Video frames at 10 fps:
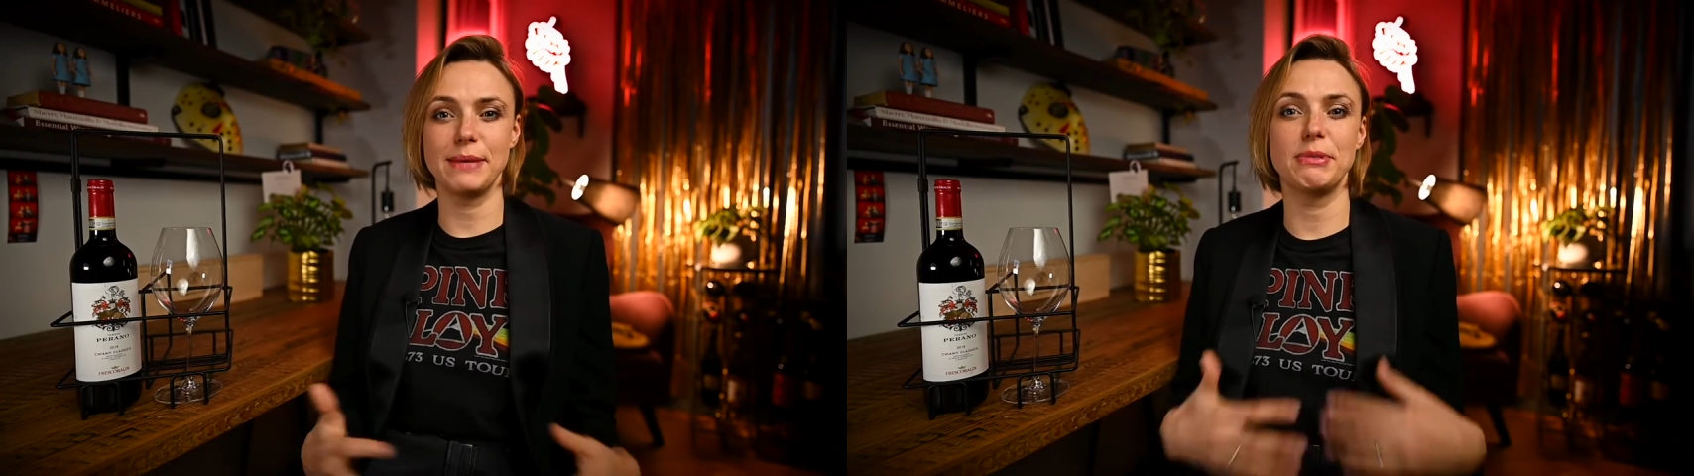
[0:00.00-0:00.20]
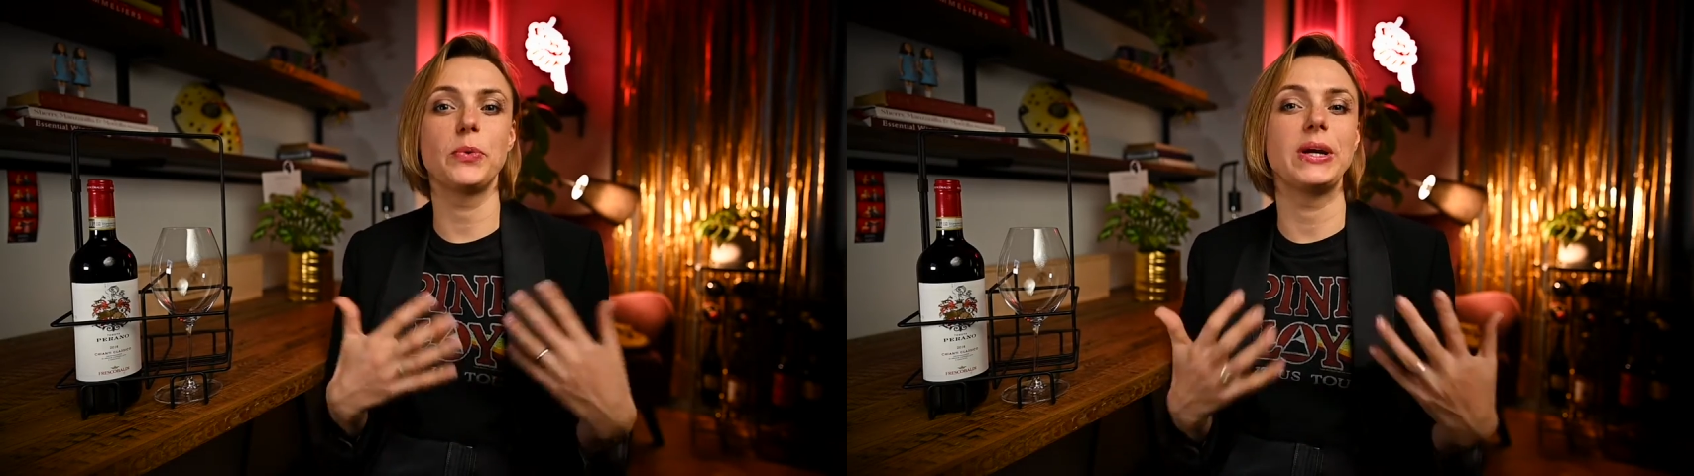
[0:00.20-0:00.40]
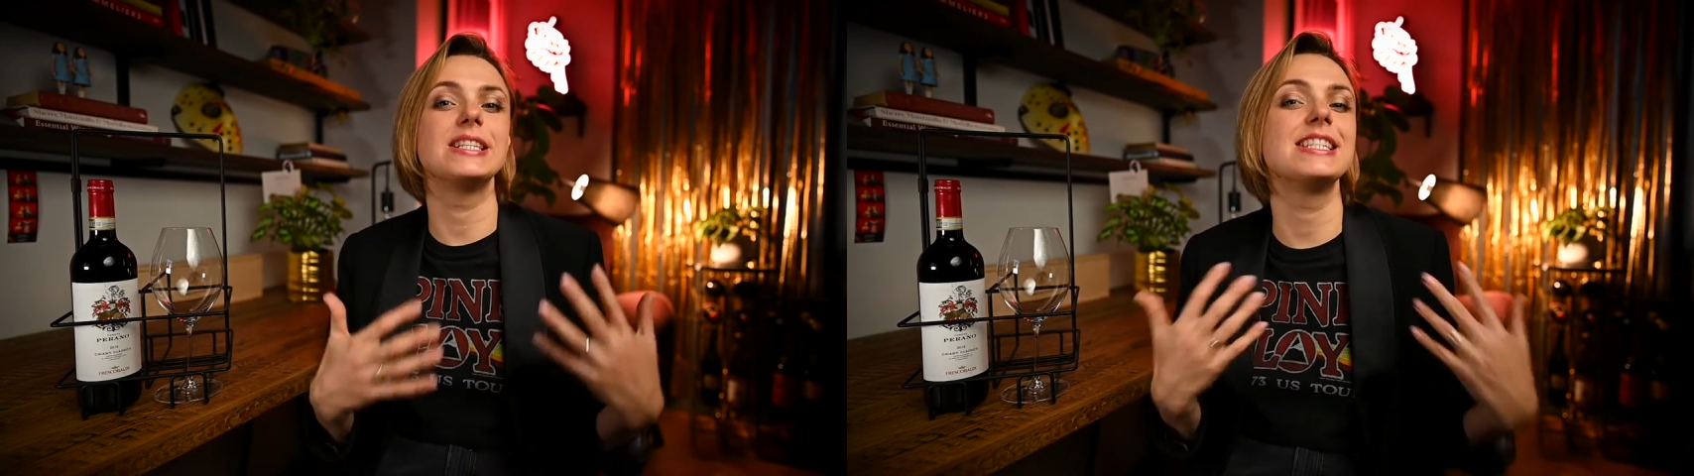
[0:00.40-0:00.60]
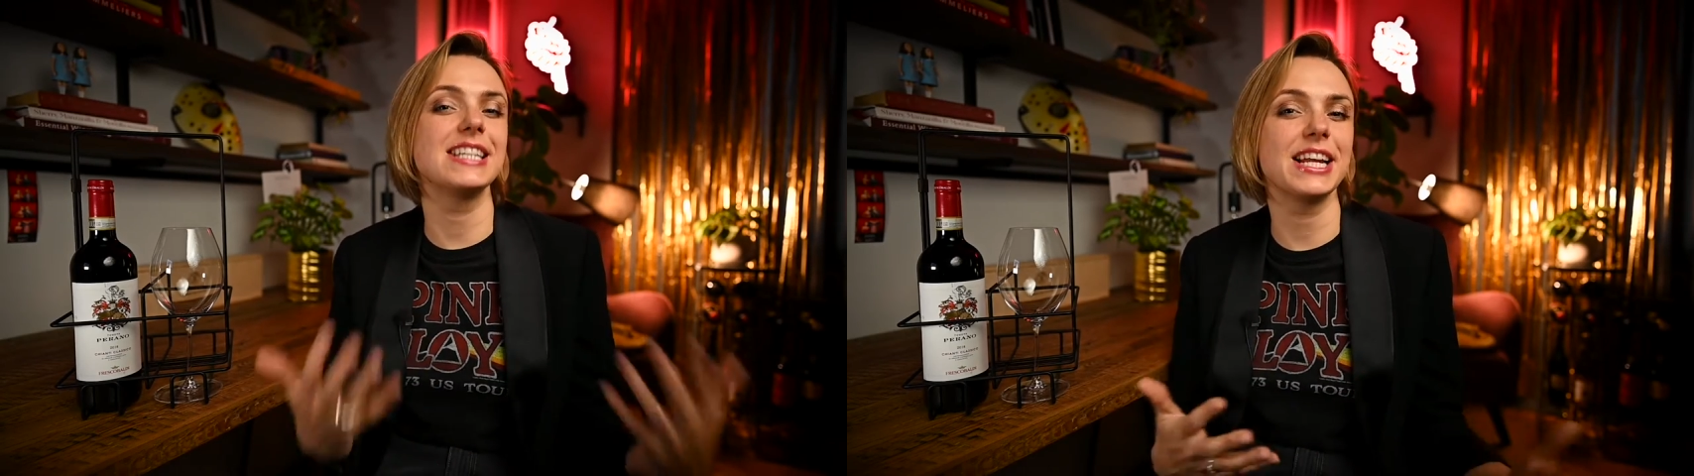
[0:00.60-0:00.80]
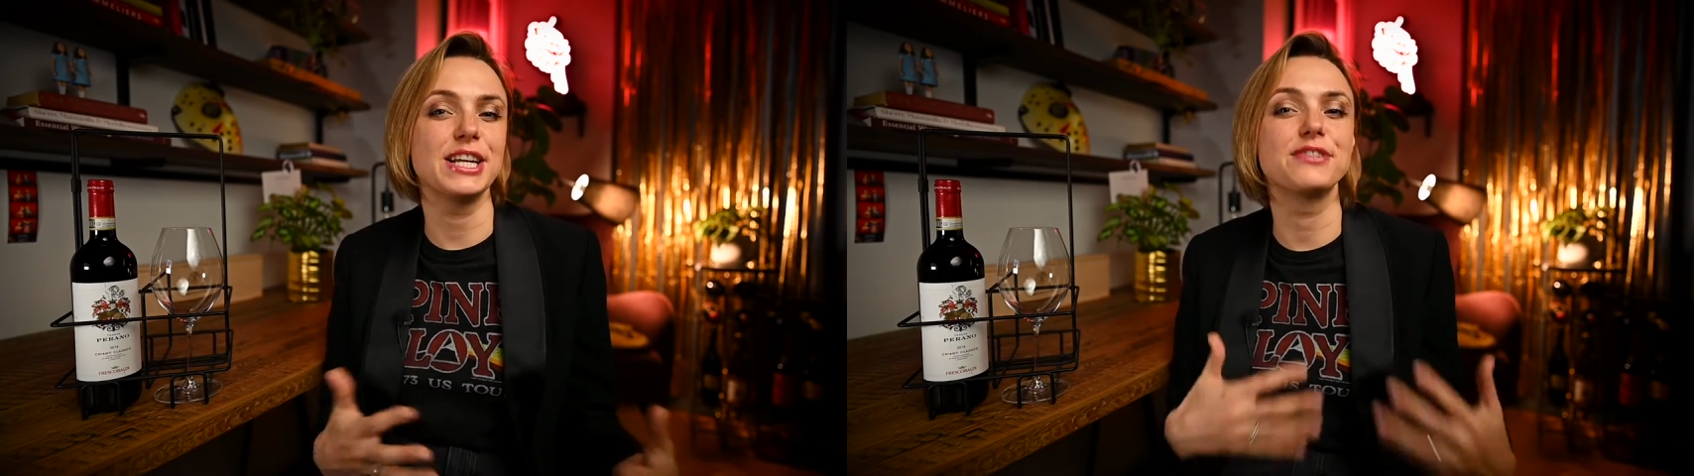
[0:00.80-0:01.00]
between
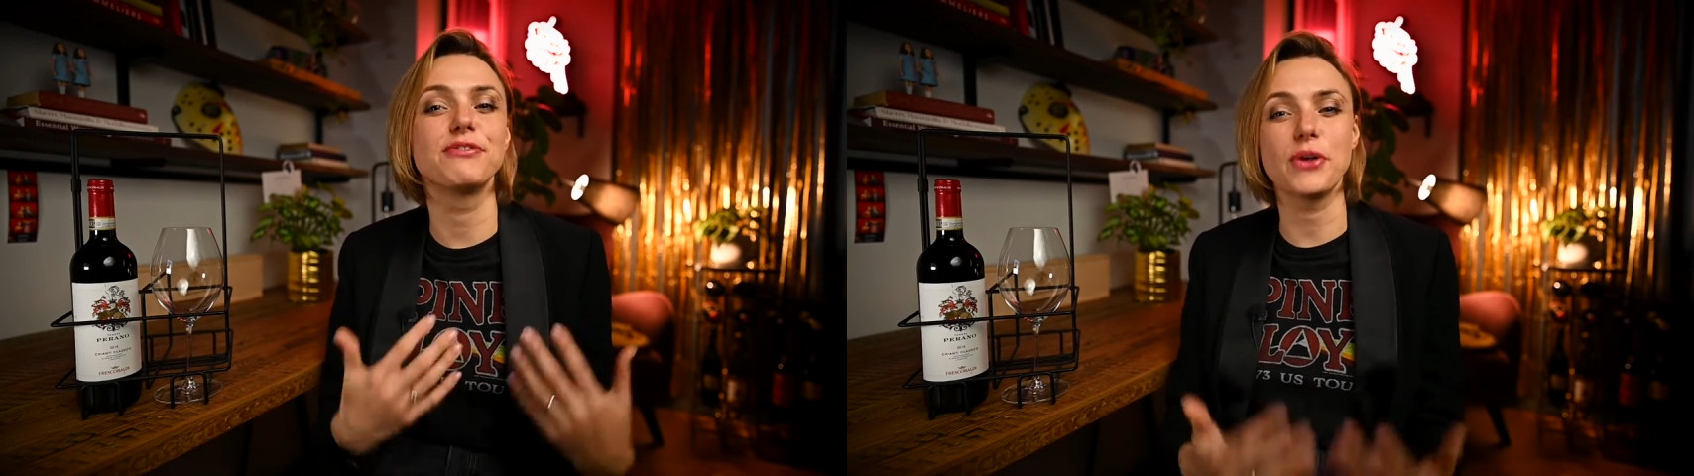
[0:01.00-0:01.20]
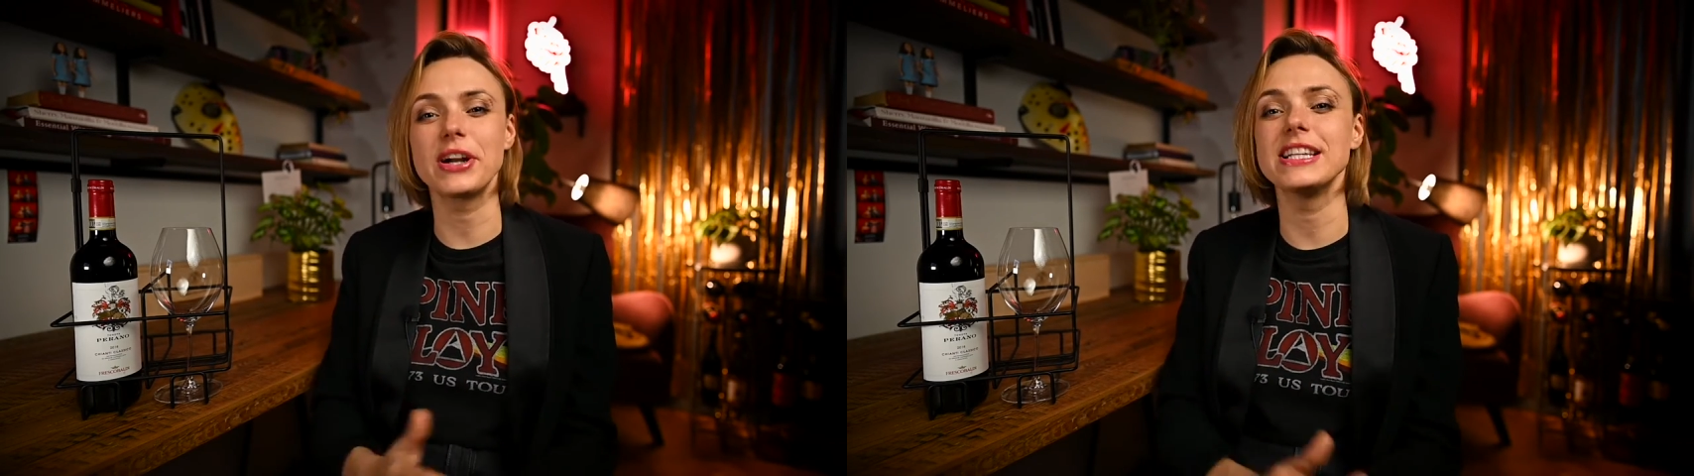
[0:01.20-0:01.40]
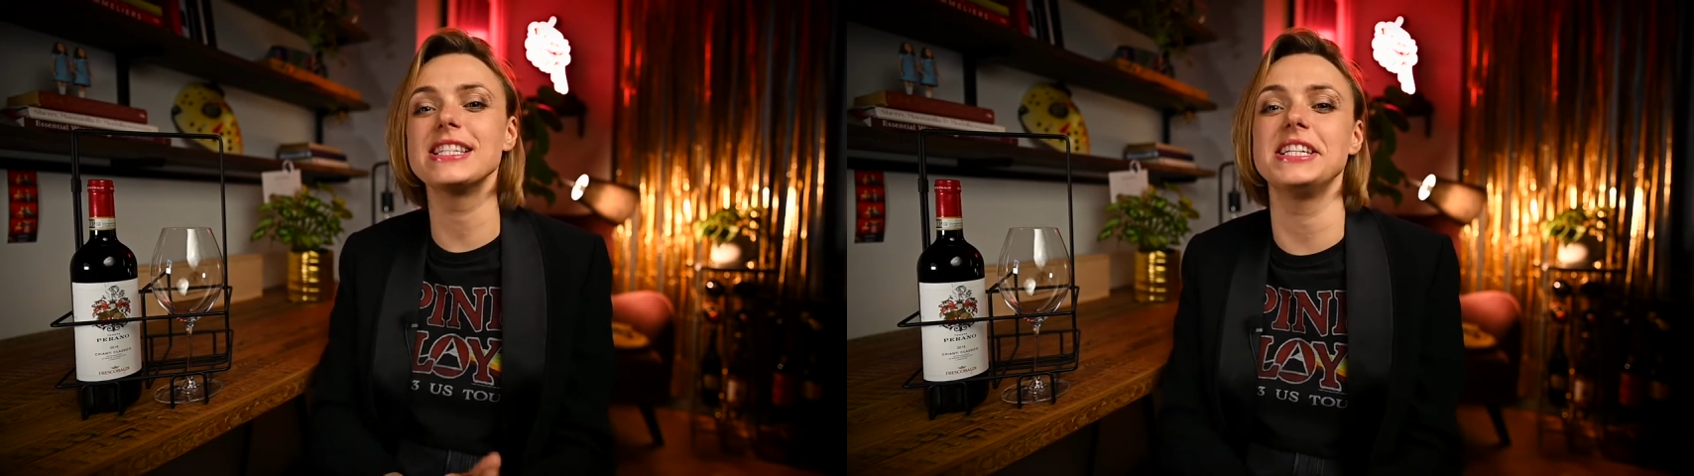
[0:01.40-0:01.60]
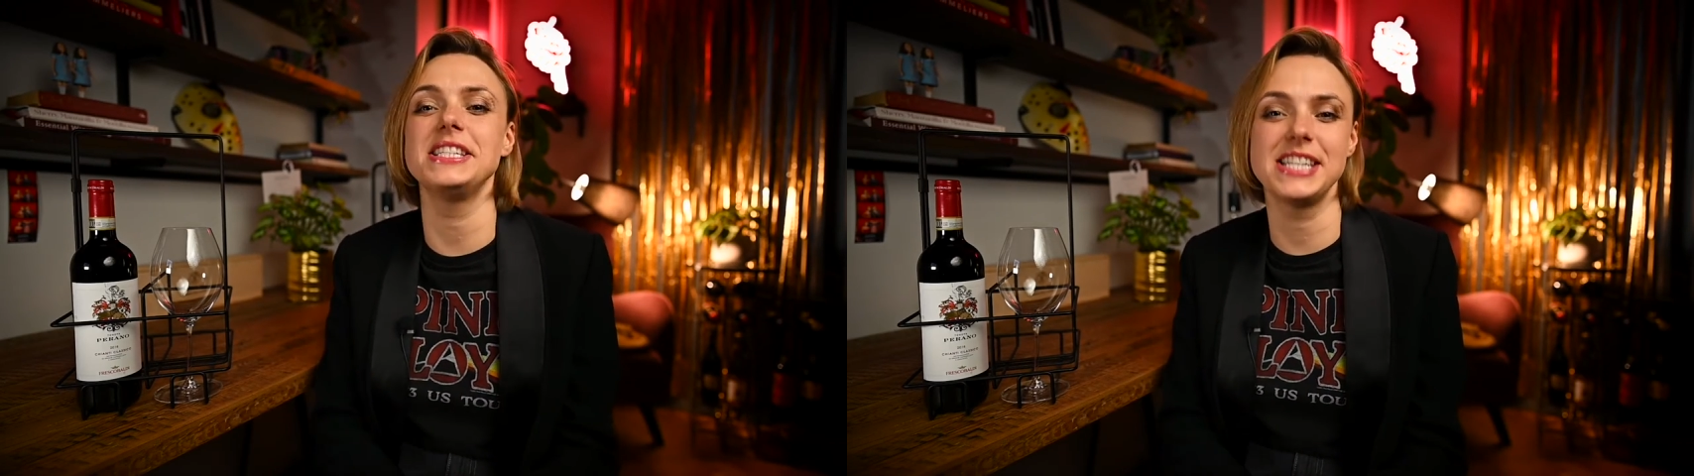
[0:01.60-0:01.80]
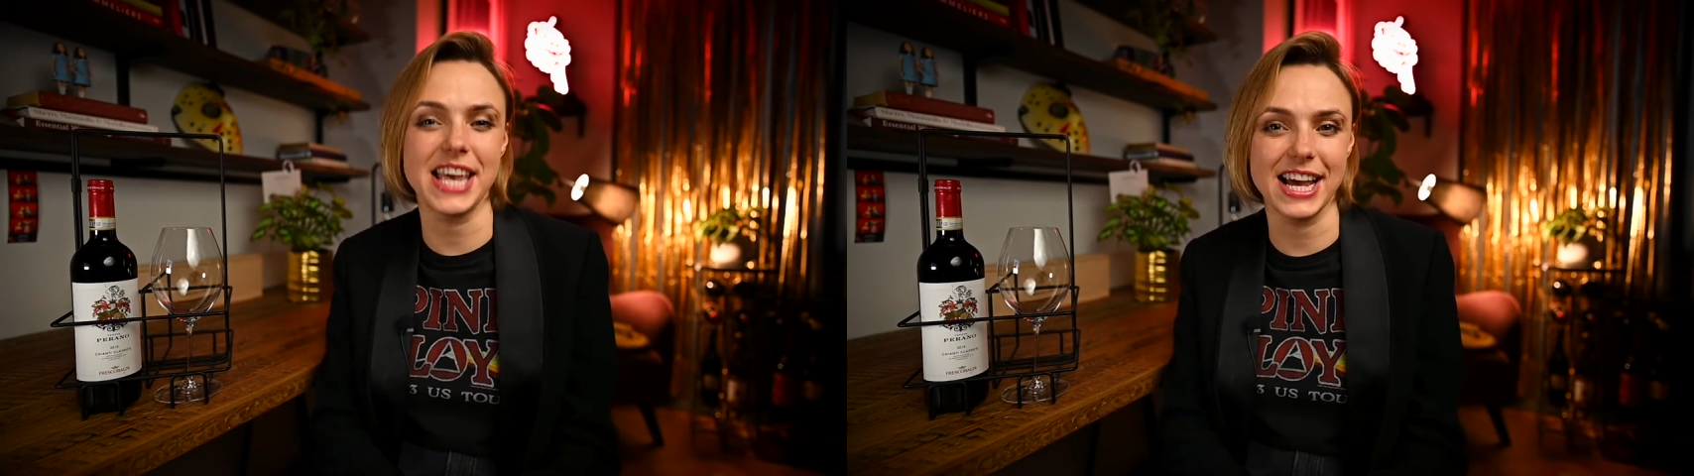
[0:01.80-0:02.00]
cities Florence and
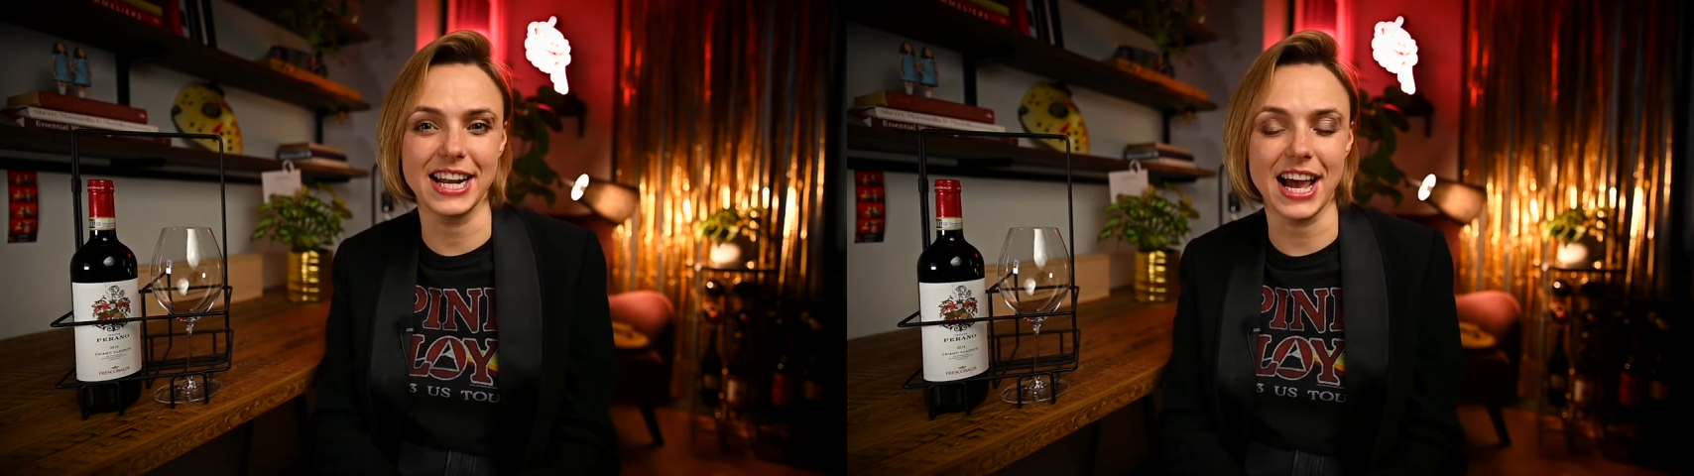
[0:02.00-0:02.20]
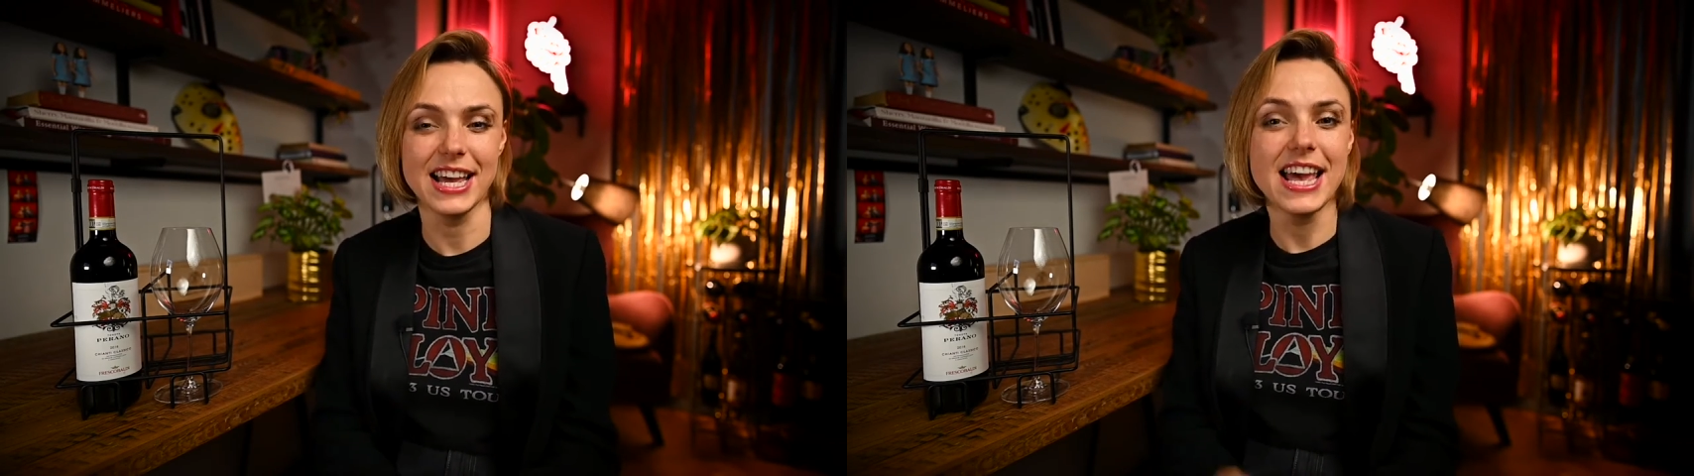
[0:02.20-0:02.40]
Siena,